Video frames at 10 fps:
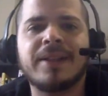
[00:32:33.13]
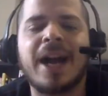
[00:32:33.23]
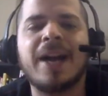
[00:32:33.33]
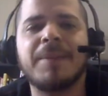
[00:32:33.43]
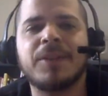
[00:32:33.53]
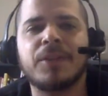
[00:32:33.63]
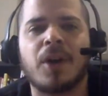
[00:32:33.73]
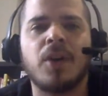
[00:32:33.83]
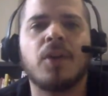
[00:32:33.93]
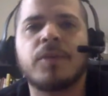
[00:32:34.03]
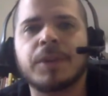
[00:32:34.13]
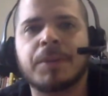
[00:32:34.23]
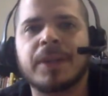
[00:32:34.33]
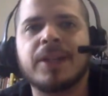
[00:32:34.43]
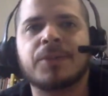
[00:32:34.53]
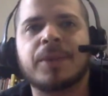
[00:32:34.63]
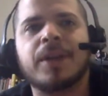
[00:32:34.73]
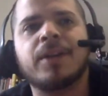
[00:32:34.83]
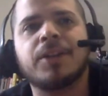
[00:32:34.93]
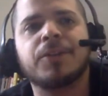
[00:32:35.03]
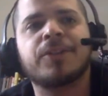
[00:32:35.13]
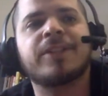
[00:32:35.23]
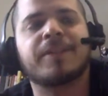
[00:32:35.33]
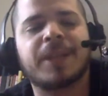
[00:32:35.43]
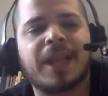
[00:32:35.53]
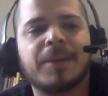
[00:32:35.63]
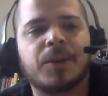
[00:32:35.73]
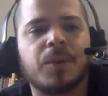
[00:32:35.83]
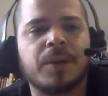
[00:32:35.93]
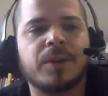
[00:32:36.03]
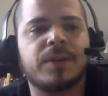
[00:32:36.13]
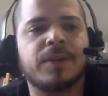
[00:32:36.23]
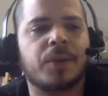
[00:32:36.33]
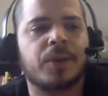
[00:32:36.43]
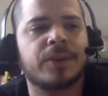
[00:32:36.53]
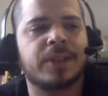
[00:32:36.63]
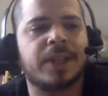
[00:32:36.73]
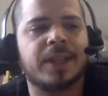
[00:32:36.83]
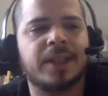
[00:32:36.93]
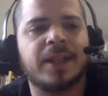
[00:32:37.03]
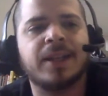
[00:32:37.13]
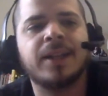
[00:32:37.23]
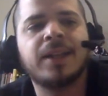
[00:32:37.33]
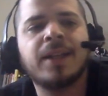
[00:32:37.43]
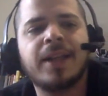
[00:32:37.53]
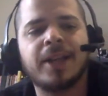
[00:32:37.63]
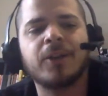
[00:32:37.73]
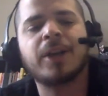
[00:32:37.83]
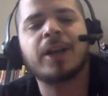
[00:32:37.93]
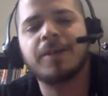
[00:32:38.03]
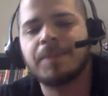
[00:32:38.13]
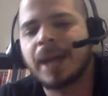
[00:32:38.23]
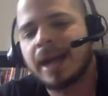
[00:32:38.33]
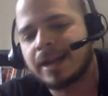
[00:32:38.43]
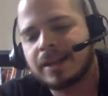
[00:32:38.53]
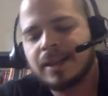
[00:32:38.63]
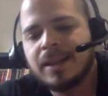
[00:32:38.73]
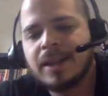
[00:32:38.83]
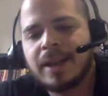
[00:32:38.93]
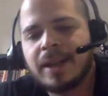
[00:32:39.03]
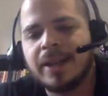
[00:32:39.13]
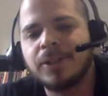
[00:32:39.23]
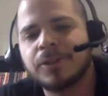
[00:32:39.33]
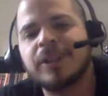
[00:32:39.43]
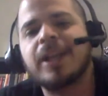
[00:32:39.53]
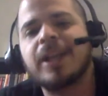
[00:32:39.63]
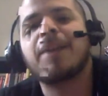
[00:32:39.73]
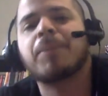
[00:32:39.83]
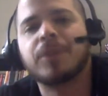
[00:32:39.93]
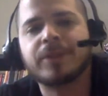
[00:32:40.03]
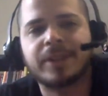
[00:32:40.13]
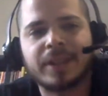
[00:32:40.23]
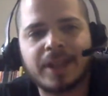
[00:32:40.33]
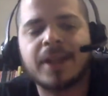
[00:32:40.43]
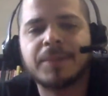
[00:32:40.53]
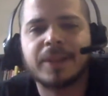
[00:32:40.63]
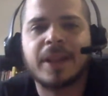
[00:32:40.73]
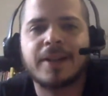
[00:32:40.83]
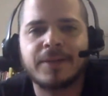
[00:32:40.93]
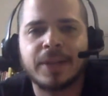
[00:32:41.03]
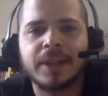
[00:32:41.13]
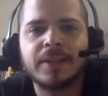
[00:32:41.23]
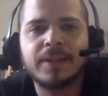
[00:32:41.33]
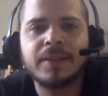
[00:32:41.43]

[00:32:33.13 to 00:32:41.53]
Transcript: time is all over the place where you'll see something happen to one person and then it'll cut back and you'll see how that person led up to that event.